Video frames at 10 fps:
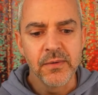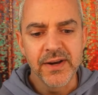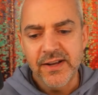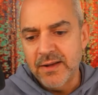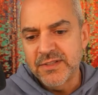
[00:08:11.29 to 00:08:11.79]

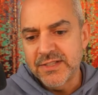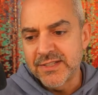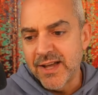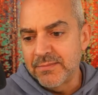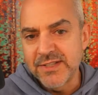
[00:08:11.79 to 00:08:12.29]
when it comes to
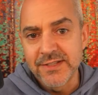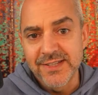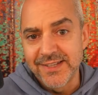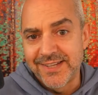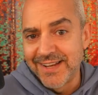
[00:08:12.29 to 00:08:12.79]

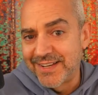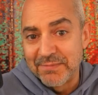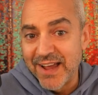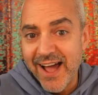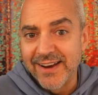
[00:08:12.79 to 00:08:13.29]
substances, to
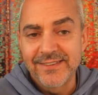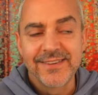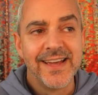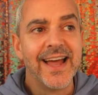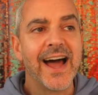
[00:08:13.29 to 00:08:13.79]
be honest.